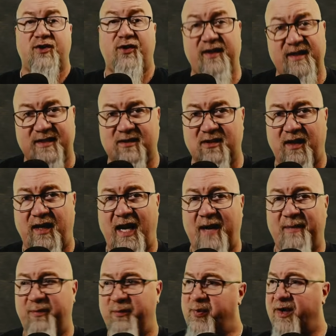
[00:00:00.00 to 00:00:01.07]
So this is going to
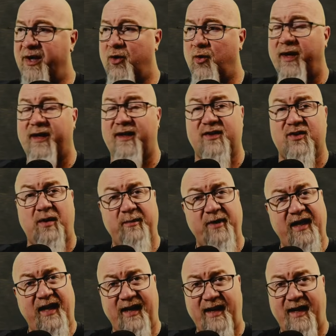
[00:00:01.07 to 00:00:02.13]
happen pretty quickly. So I'm
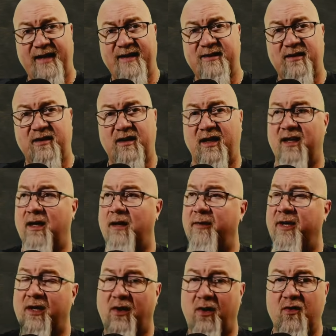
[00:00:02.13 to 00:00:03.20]
going to hit enter and then I'm
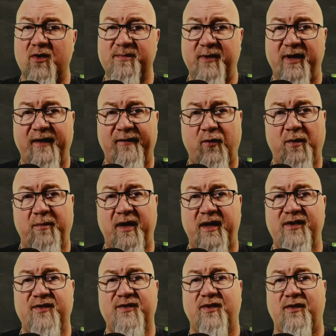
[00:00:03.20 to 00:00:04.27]
going to close my F1
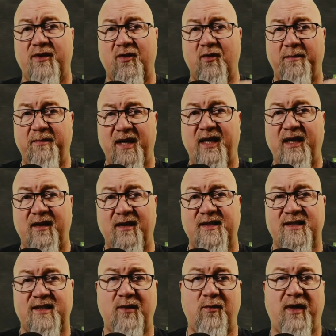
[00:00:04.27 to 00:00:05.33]
menu so that you immediately
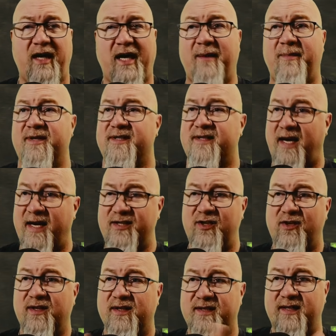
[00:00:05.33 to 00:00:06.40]
see what happens. As
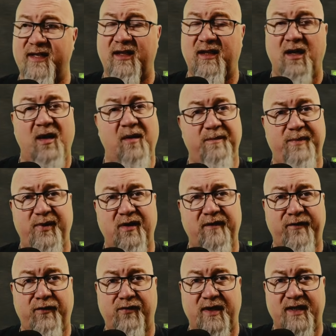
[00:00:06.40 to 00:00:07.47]
you can see,
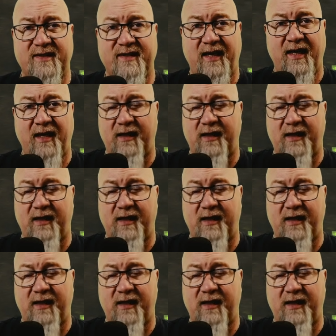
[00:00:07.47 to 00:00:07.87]
beautiful Rust day.